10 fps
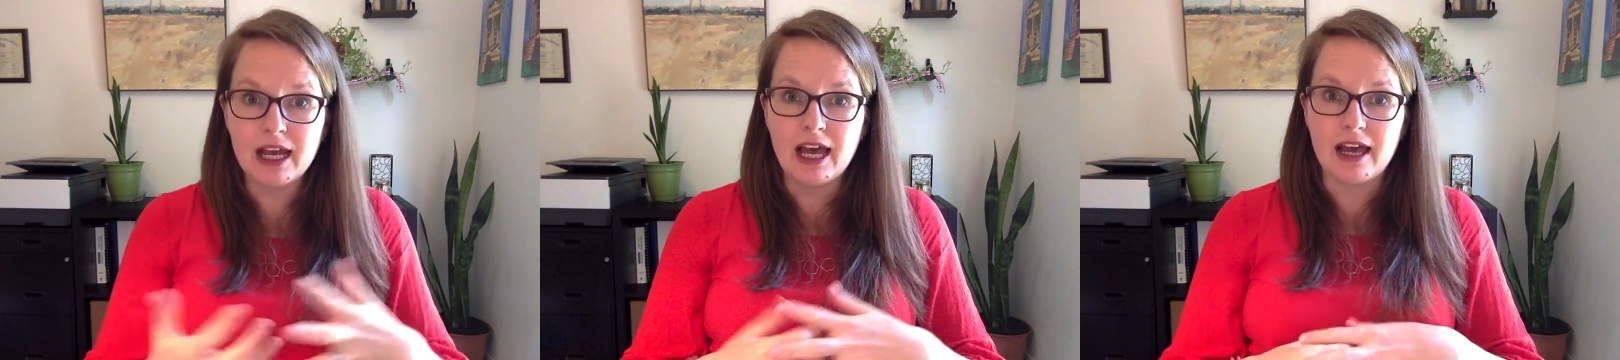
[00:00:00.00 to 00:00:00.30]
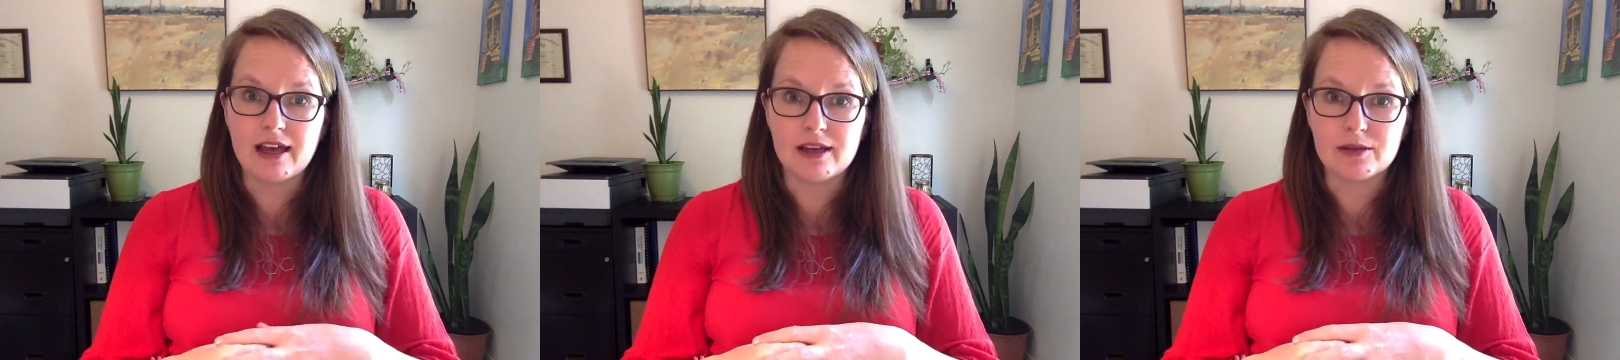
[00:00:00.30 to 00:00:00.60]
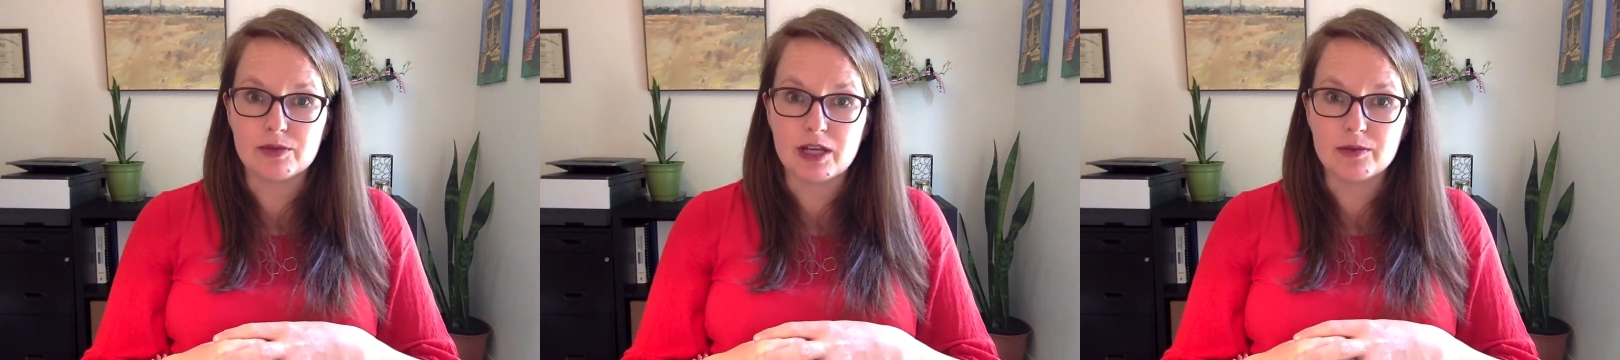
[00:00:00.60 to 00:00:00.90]
and
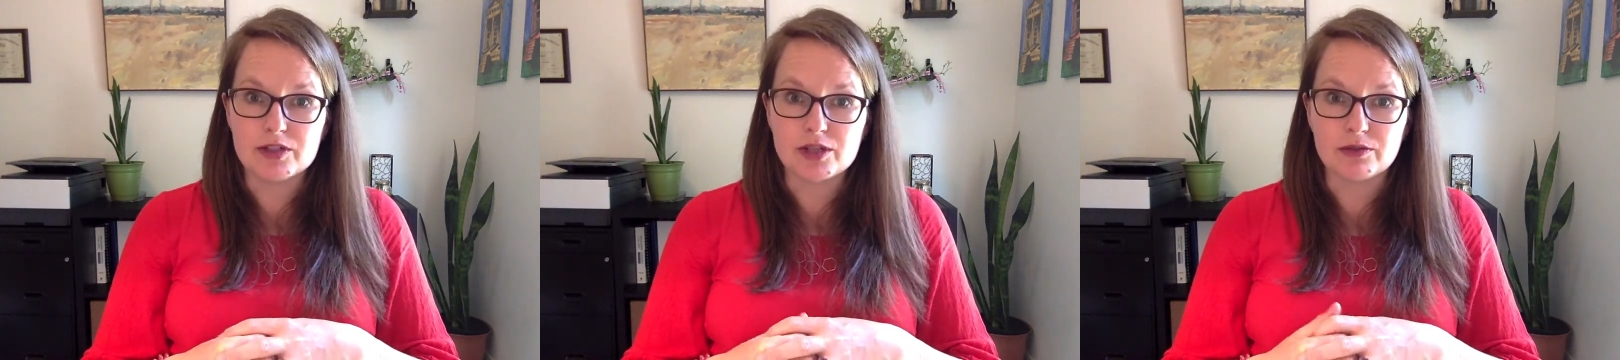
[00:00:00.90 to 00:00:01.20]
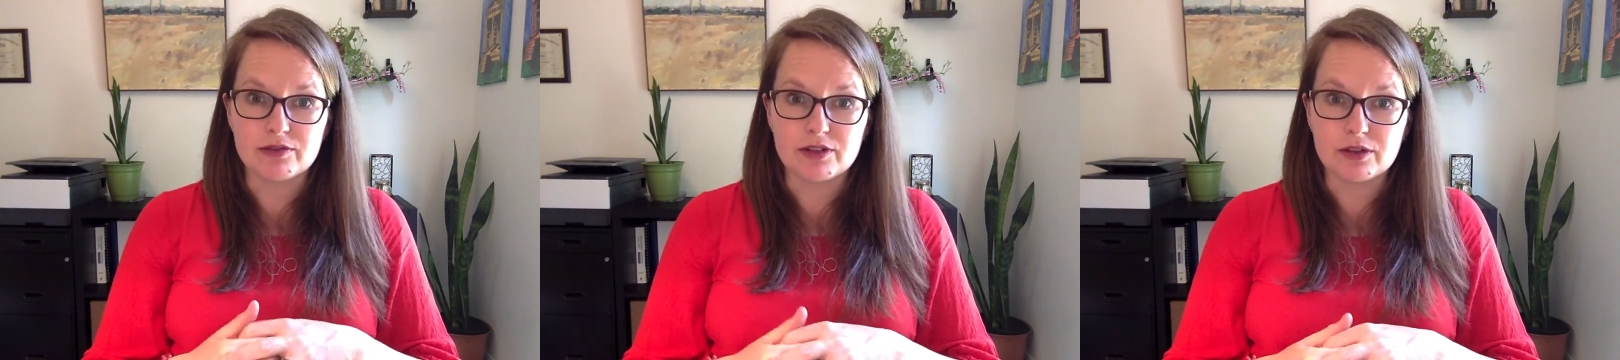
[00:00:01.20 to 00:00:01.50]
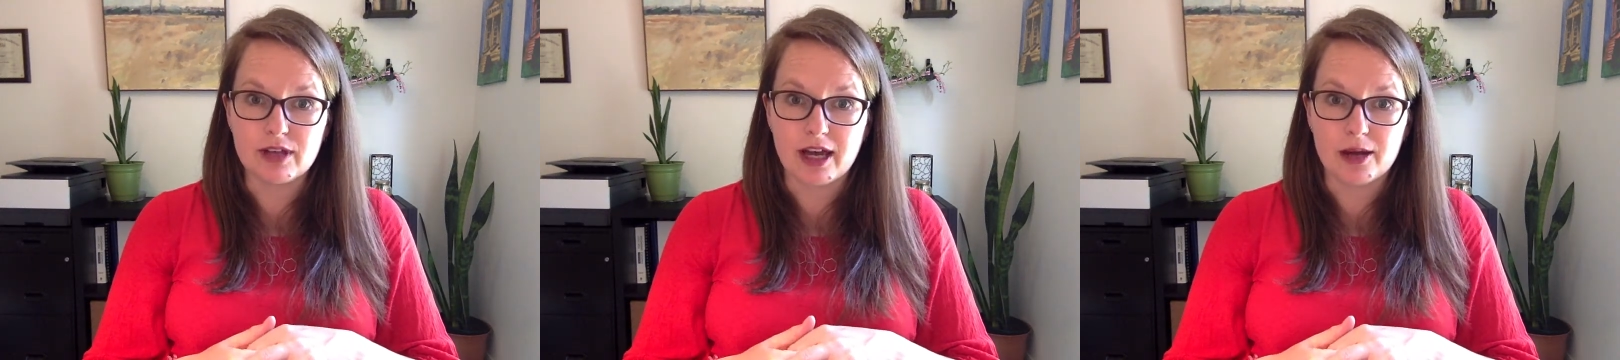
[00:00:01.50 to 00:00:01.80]
be able to review
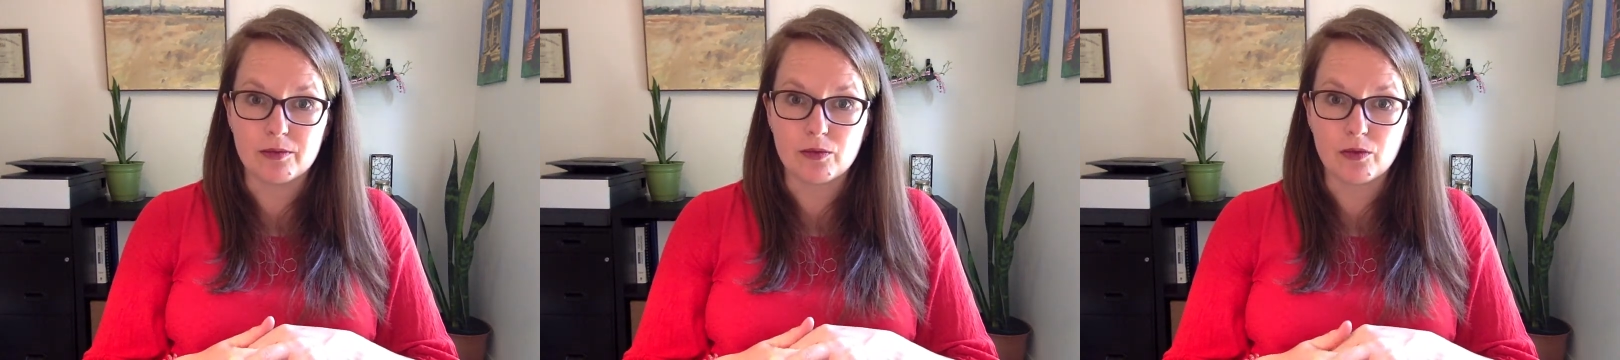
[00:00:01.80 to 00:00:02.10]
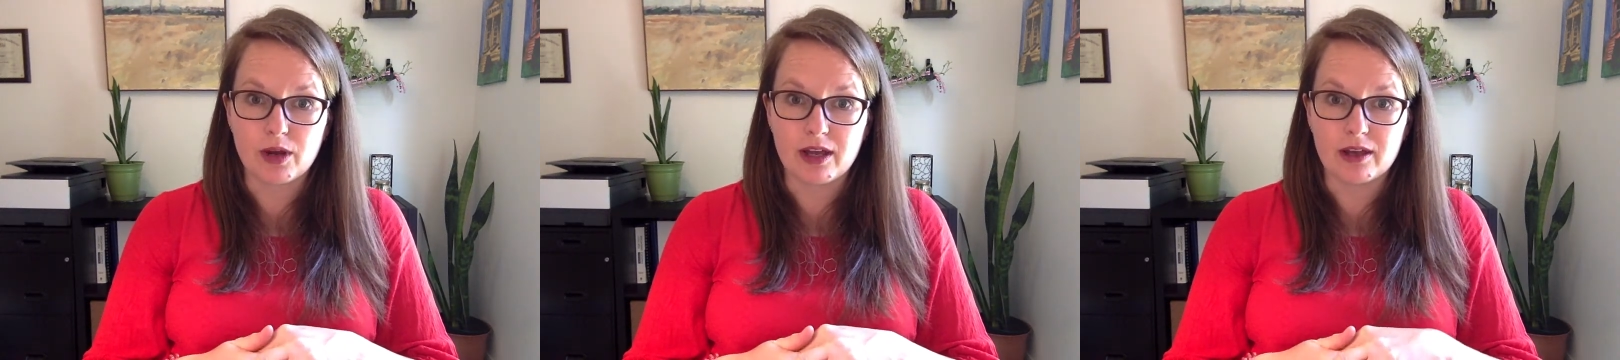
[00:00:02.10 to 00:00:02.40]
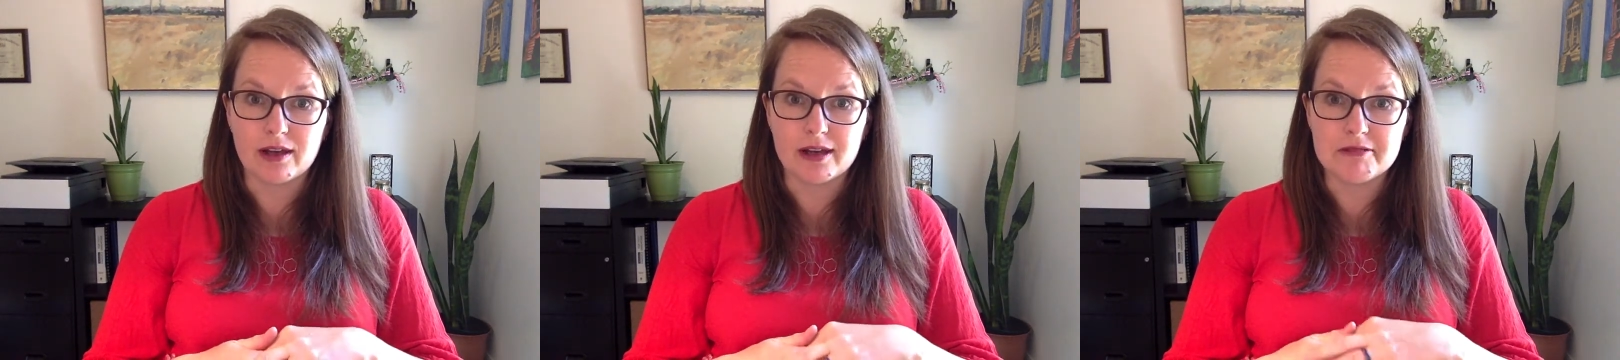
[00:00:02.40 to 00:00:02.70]
them
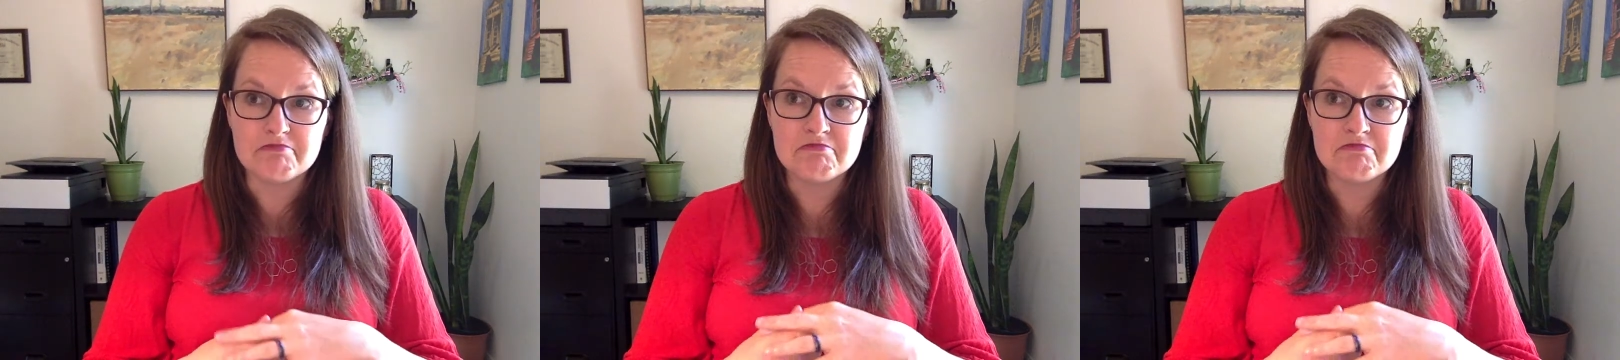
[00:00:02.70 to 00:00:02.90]
when